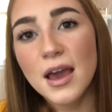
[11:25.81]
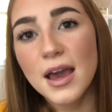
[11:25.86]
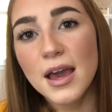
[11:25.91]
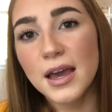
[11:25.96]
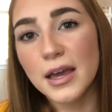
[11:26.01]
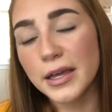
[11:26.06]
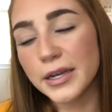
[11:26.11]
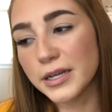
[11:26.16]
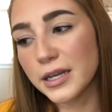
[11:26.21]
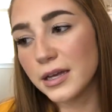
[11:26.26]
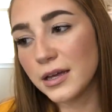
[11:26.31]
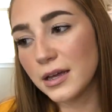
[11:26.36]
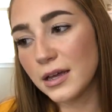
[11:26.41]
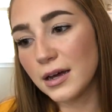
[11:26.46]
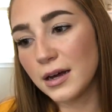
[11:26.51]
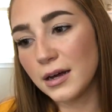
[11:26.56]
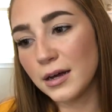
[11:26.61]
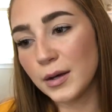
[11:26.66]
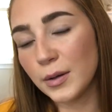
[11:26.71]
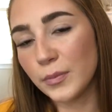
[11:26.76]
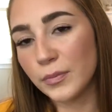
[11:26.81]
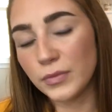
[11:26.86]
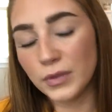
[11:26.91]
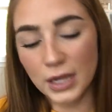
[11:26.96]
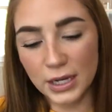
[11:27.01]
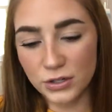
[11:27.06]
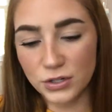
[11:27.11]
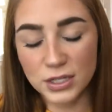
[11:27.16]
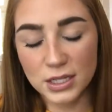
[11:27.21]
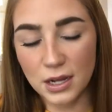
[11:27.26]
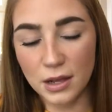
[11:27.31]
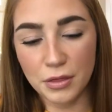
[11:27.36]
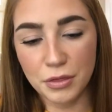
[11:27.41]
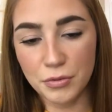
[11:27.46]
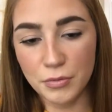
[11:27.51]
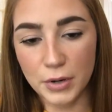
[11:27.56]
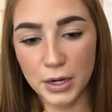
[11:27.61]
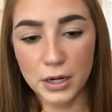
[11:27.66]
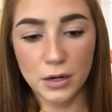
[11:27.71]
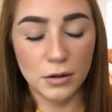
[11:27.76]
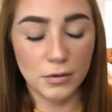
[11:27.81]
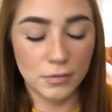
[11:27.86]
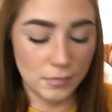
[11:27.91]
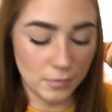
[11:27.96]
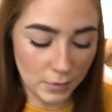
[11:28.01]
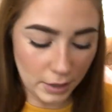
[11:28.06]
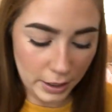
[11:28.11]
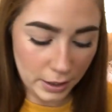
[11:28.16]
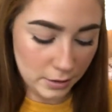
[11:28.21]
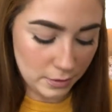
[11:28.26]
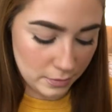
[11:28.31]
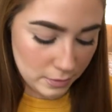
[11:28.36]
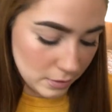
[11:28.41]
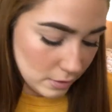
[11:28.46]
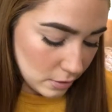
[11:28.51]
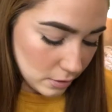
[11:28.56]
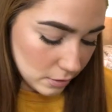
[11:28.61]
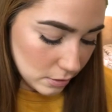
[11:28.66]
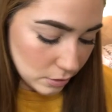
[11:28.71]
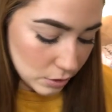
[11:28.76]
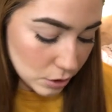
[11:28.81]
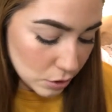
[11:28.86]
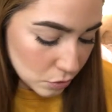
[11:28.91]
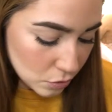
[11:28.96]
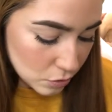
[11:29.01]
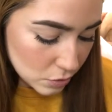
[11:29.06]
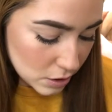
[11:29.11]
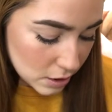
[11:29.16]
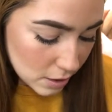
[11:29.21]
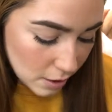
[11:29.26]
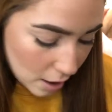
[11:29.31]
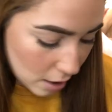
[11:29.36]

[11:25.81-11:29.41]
and I just got 3 like nude